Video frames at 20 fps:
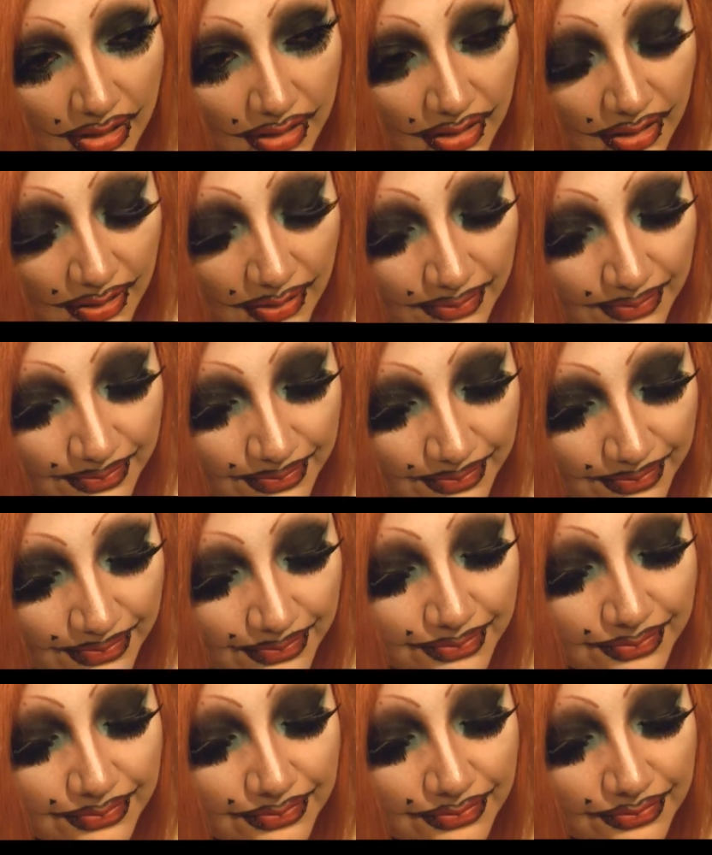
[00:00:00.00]
I
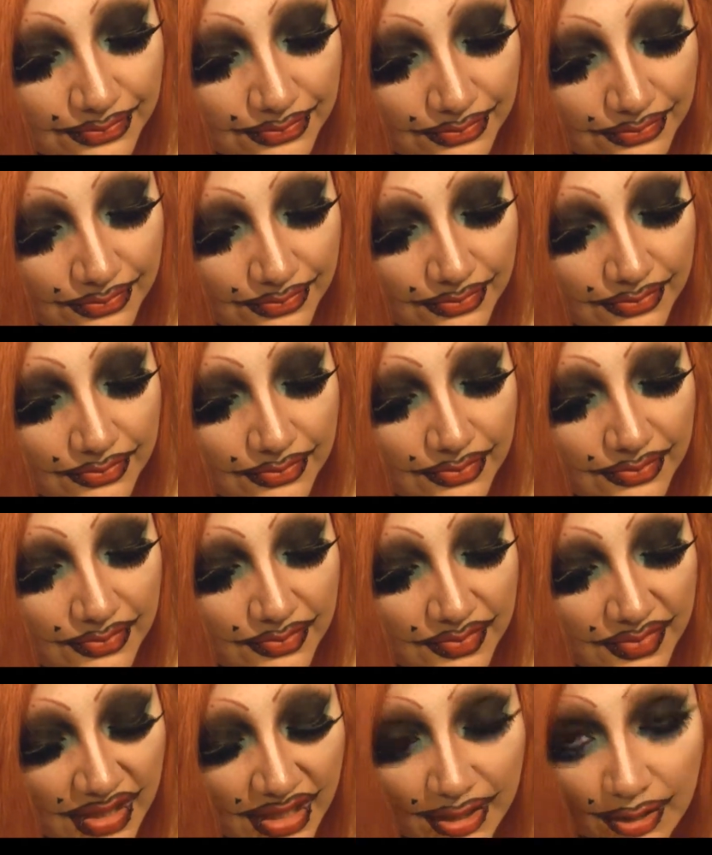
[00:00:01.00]

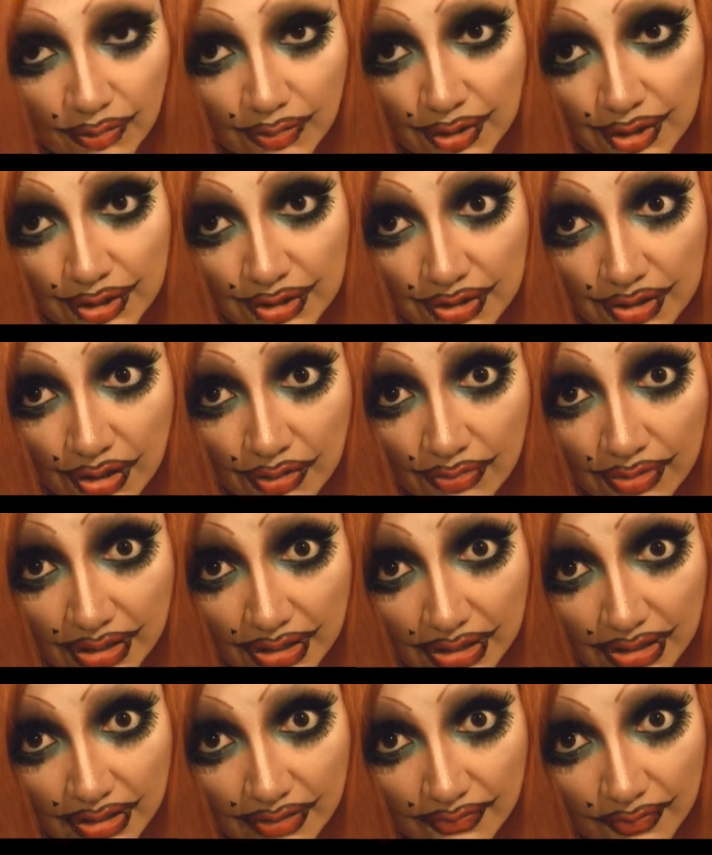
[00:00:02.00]
don't condone
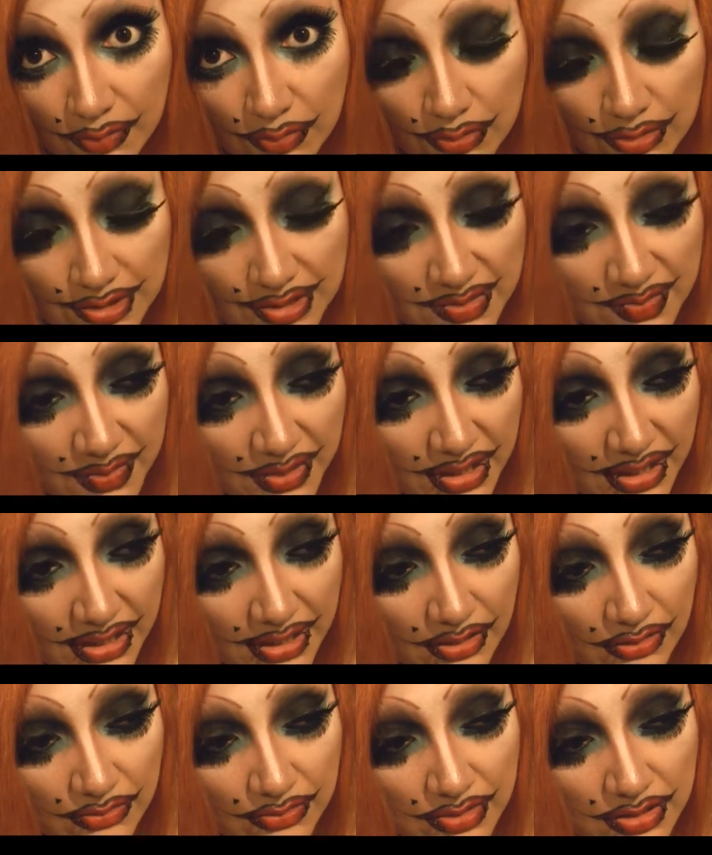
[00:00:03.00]
in it, of course, but I
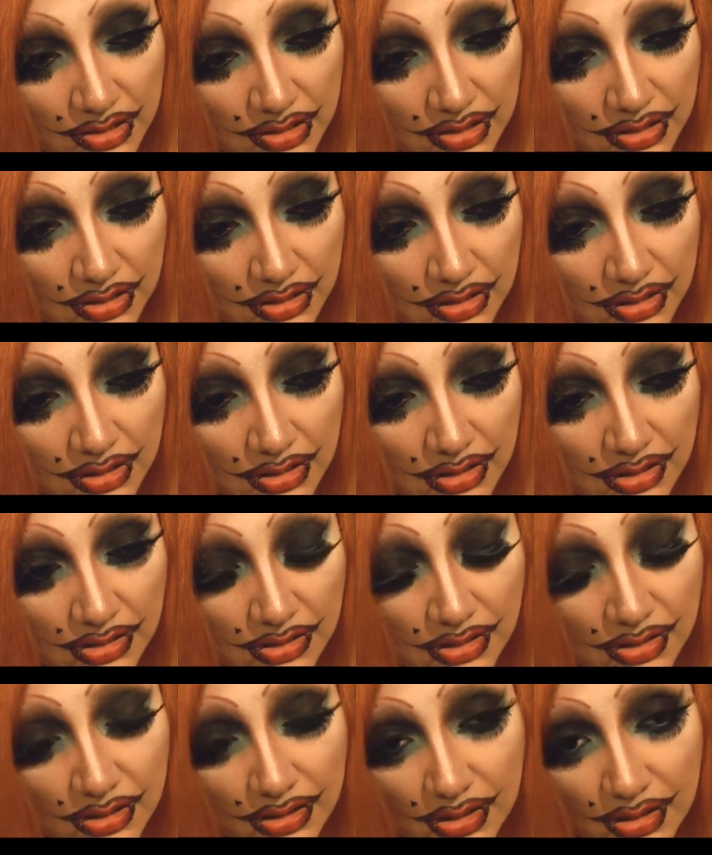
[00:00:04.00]
don't
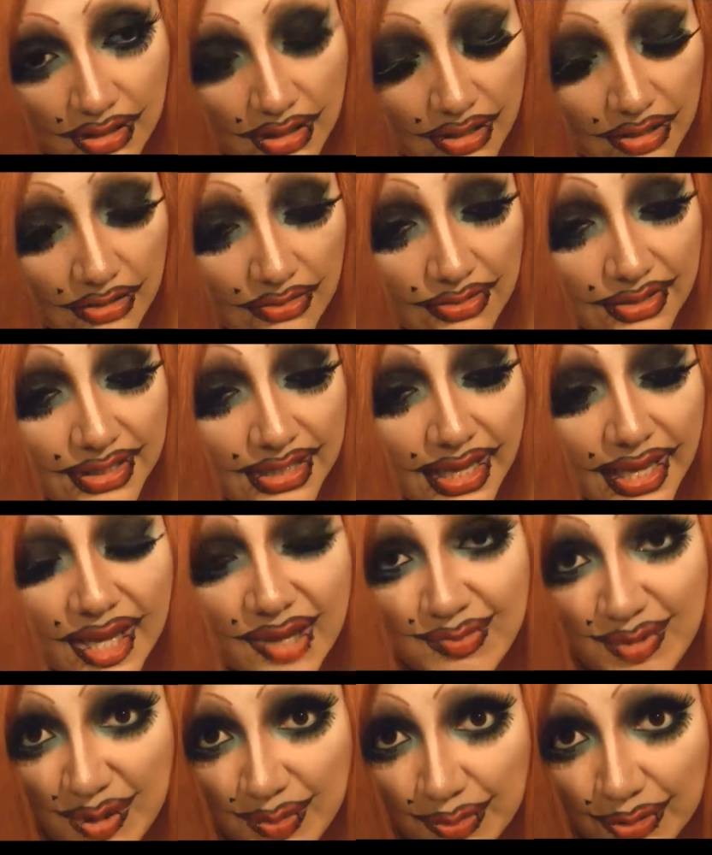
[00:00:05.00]
really
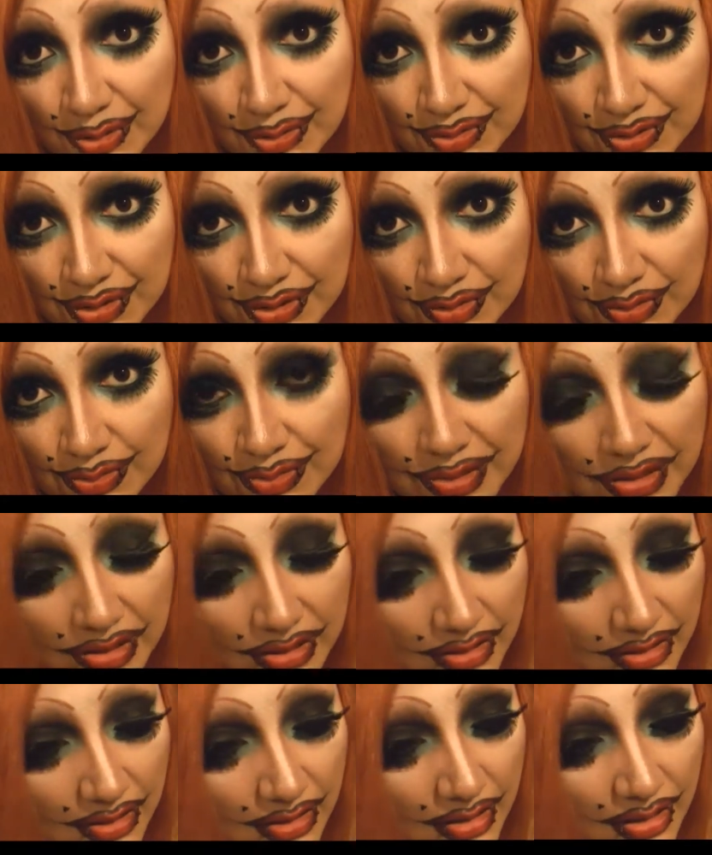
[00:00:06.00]
hate people who do.
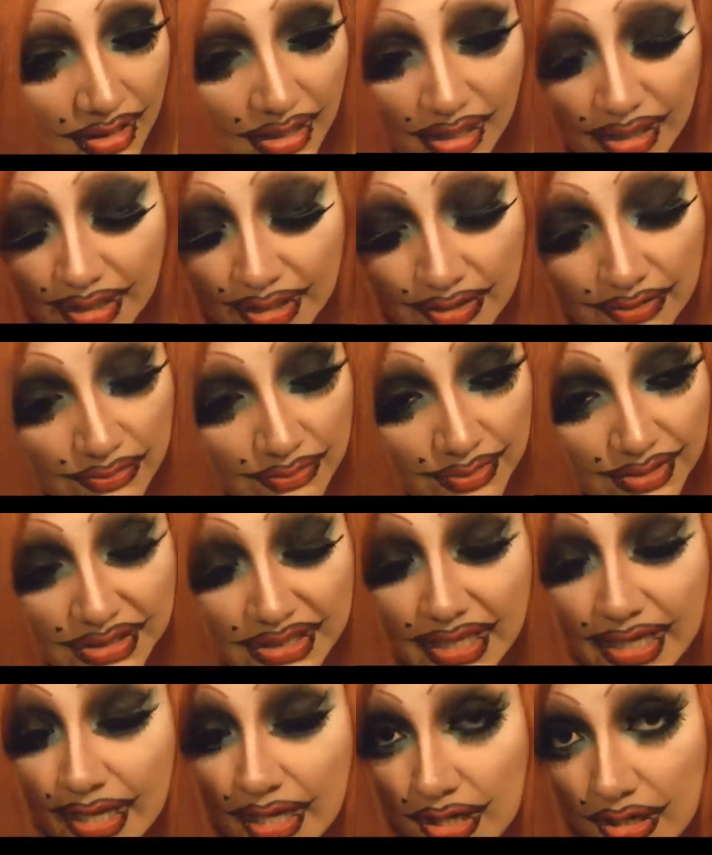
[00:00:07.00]
I don't really
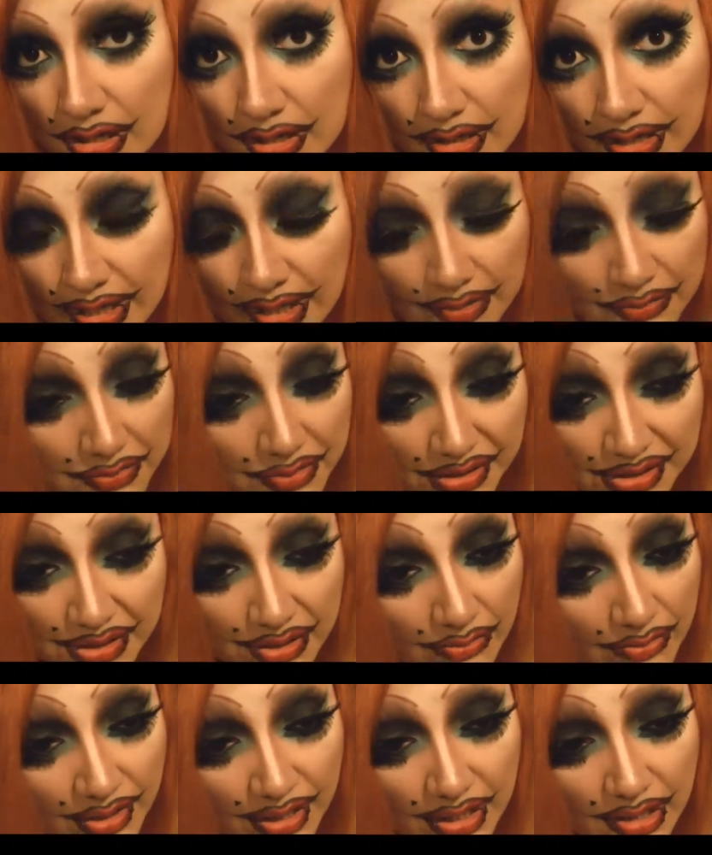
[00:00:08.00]
care. I really
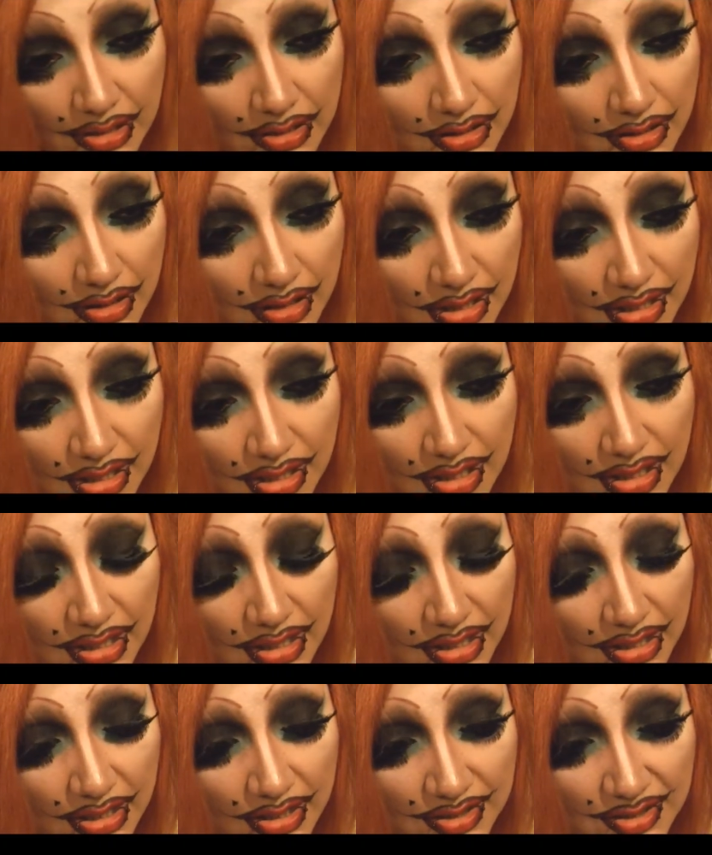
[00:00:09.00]
don't care.
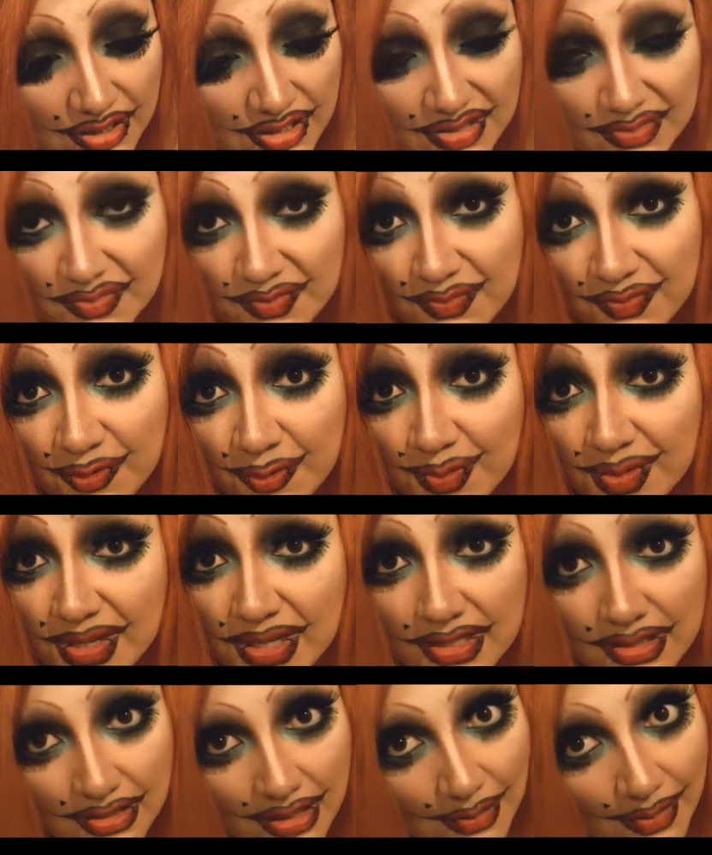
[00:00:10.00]
It's just, for me,
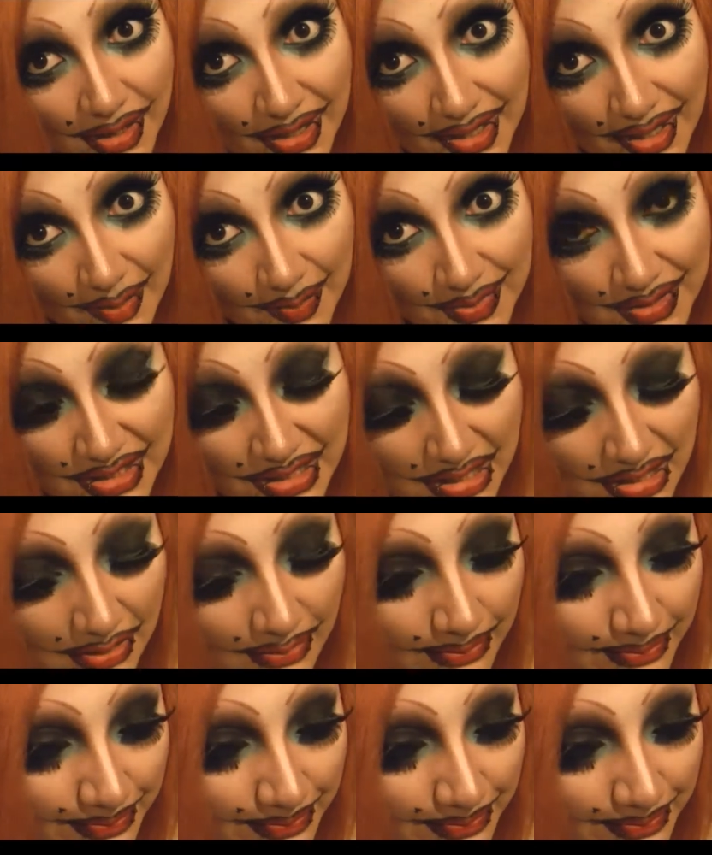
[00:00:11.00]
it's not my cup of tea.